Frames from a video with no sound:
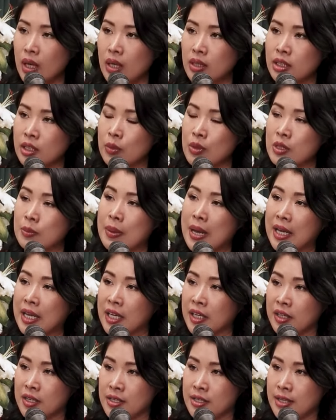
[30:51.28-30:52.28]
She was
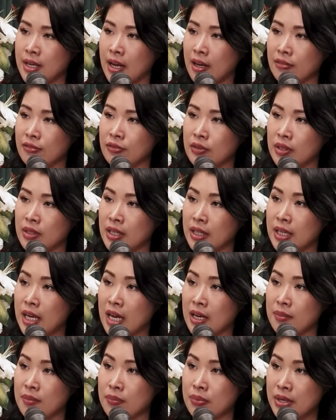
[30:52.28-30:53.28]
packing her stuff. The
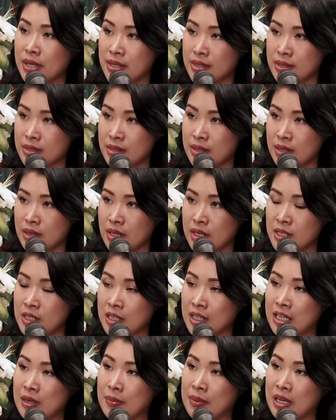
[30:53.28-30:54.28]
young prince is
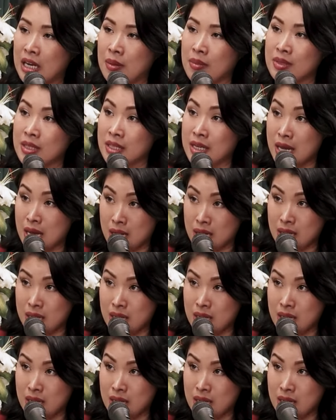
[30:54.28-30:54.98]
going to become the king.